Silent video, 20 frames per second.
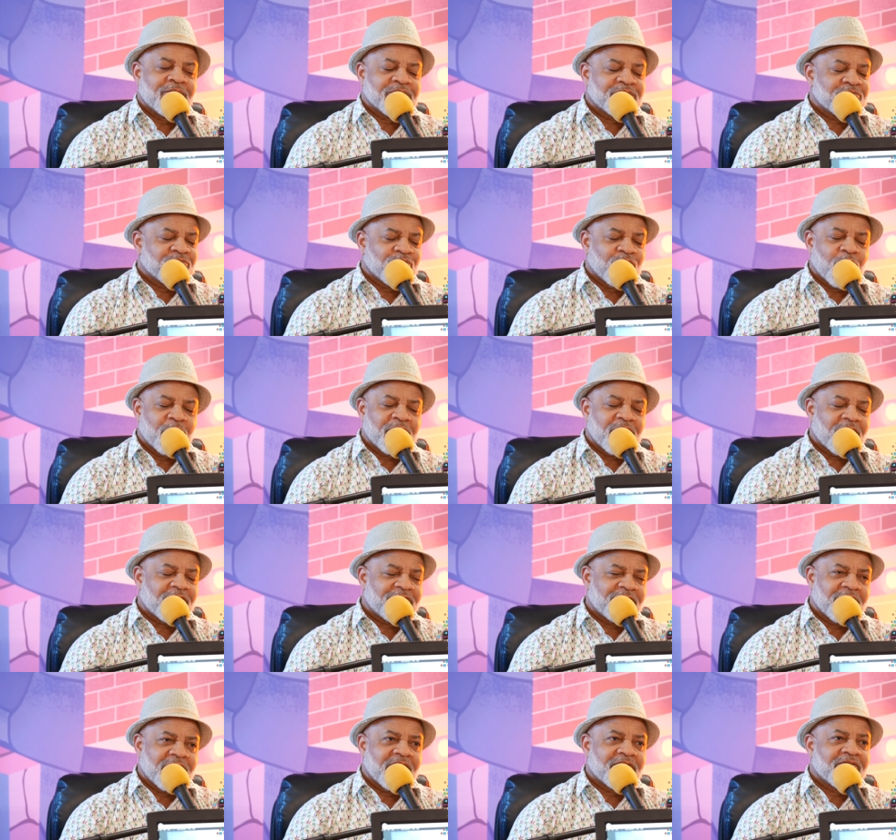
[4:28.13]
it, was
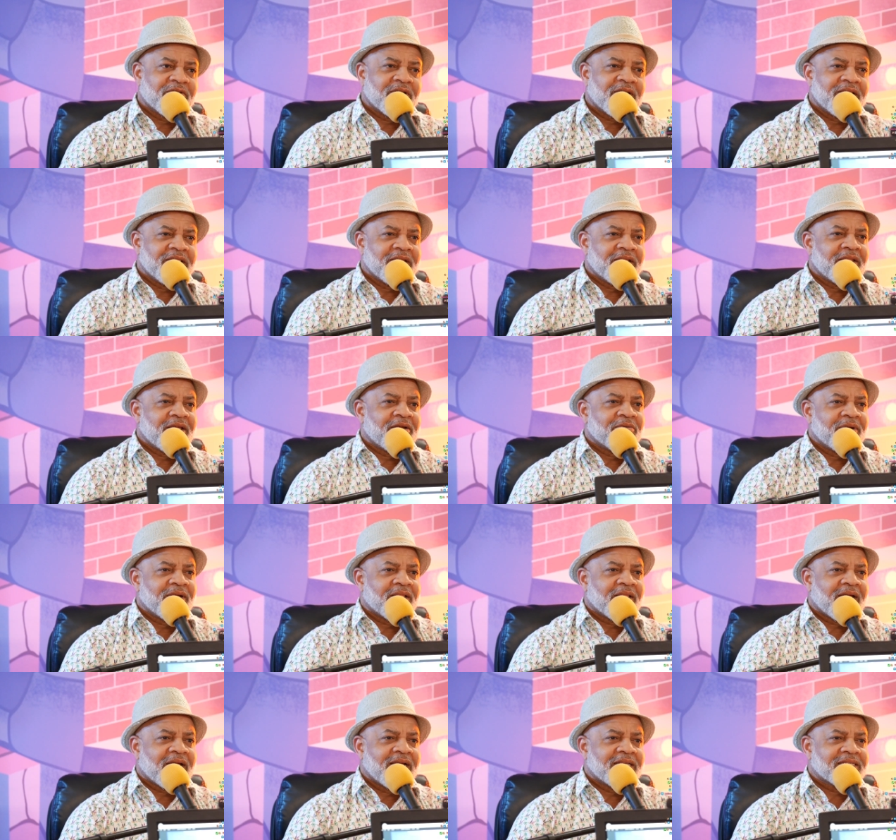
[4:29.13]
Romanoff forever, and then they
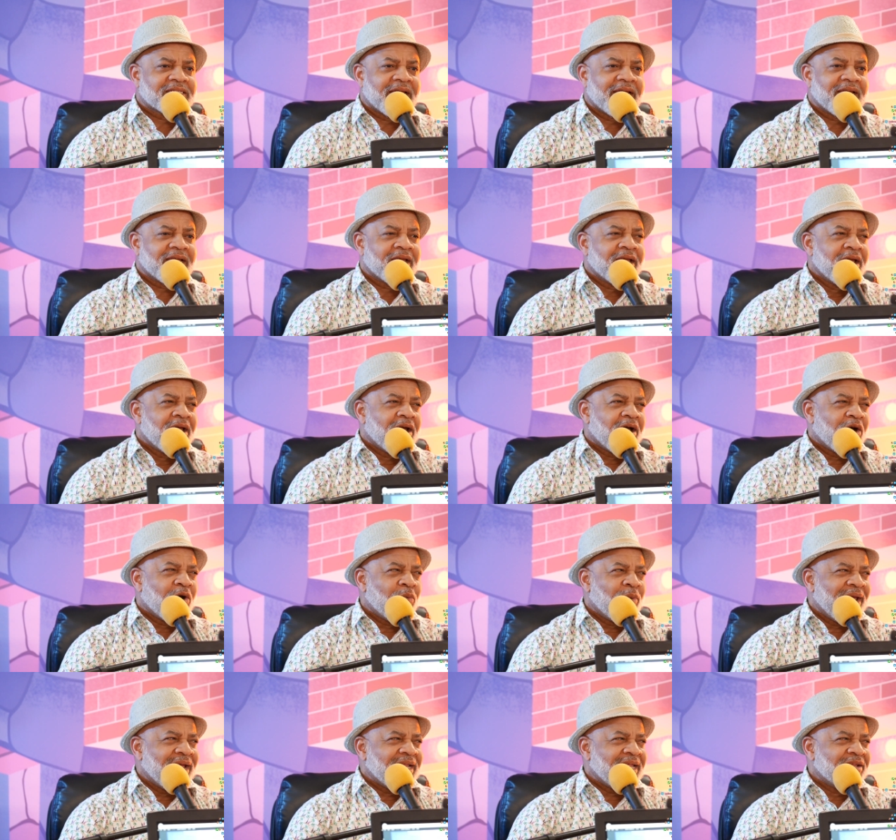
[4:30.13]
realized, like, oh
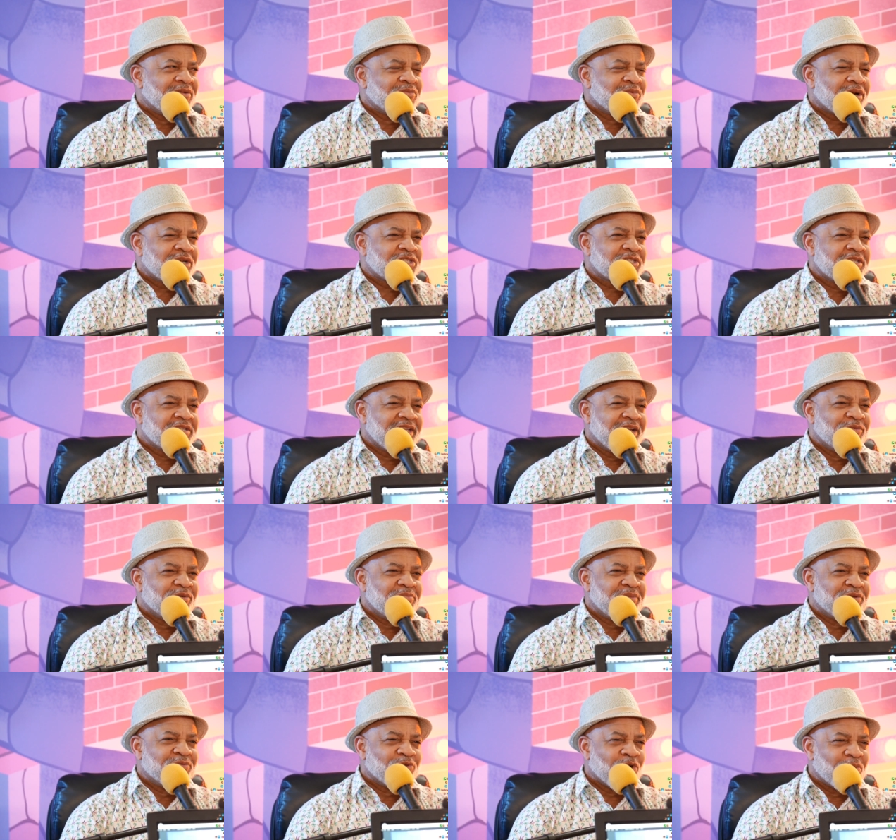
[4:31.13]
wait, in Russian it
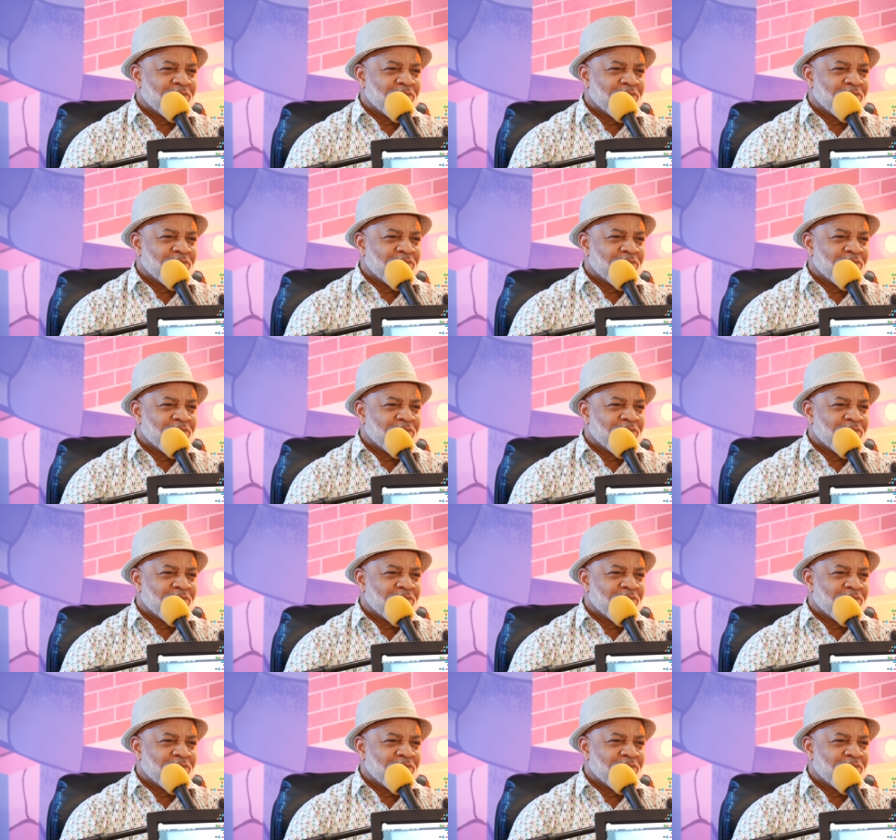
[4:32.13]
would be